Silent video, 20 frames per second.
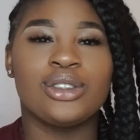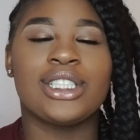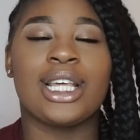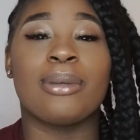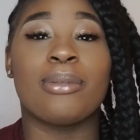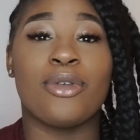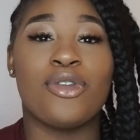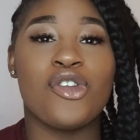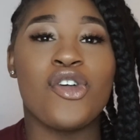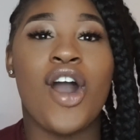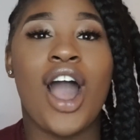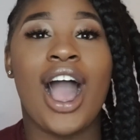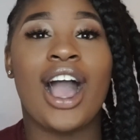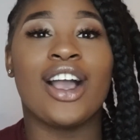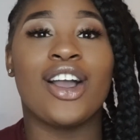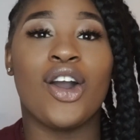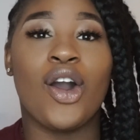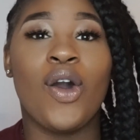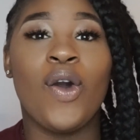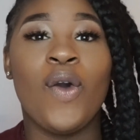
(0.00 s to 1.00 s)
Like, before
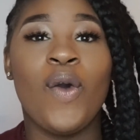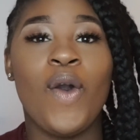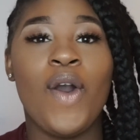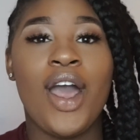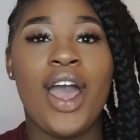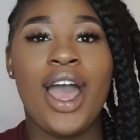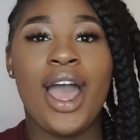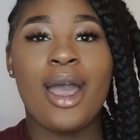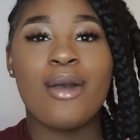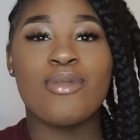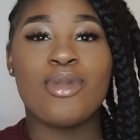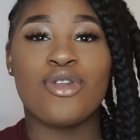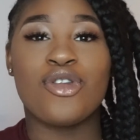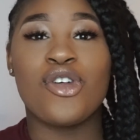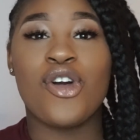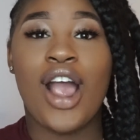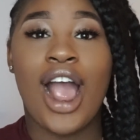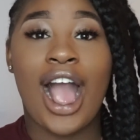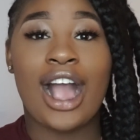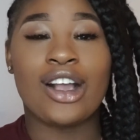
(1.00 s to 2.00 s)
I go
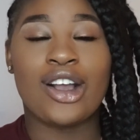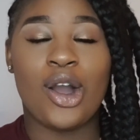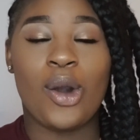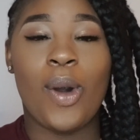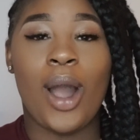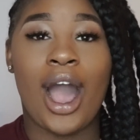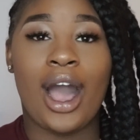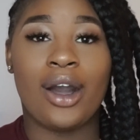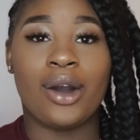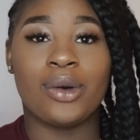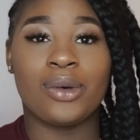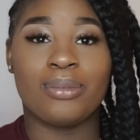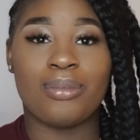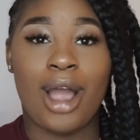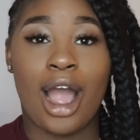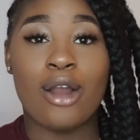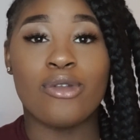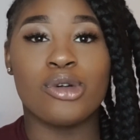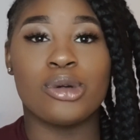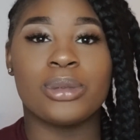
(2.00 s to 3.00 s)
out
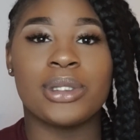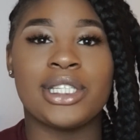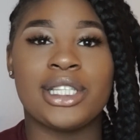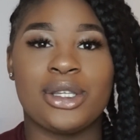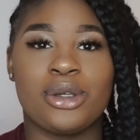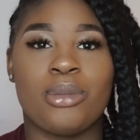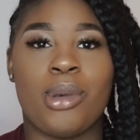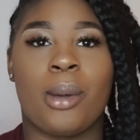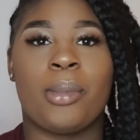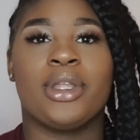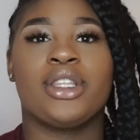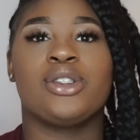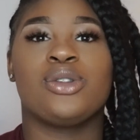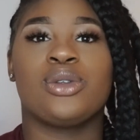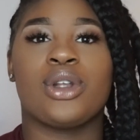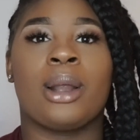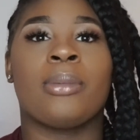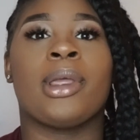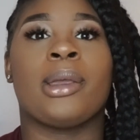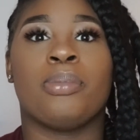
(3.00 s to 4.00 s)
my room to see what my mother
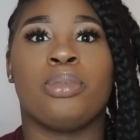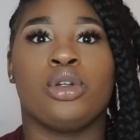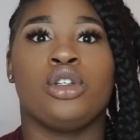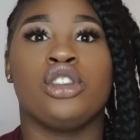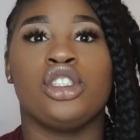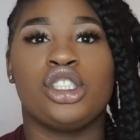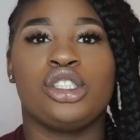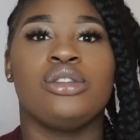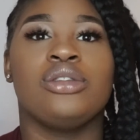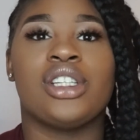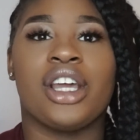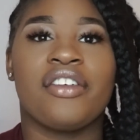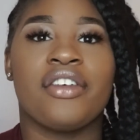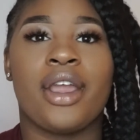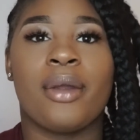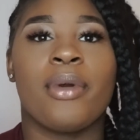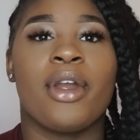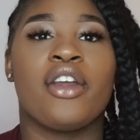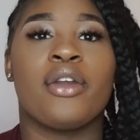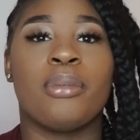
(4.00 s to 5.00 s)
doing, I'm like, put on your shoes.
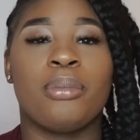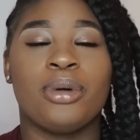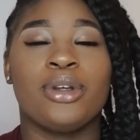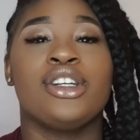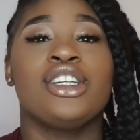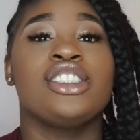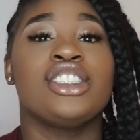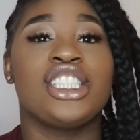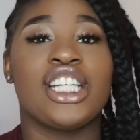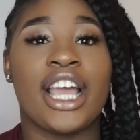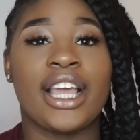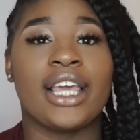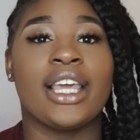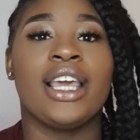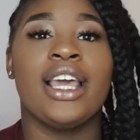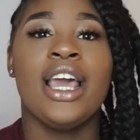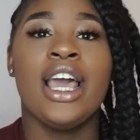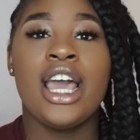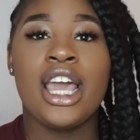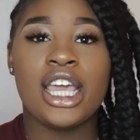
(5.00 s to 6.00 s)
Hurry. Put on your
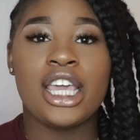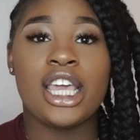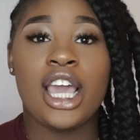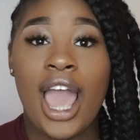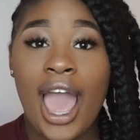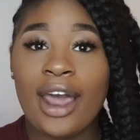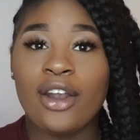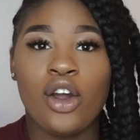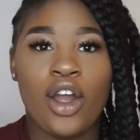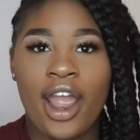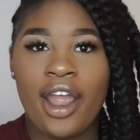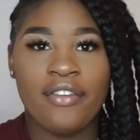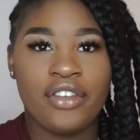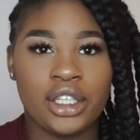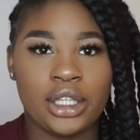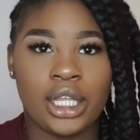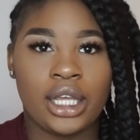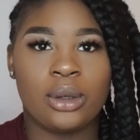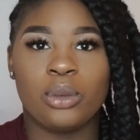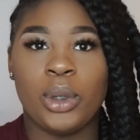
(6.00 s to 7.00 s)
jacket. He had on
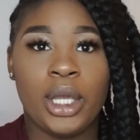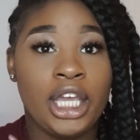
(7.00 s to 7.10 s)
everything.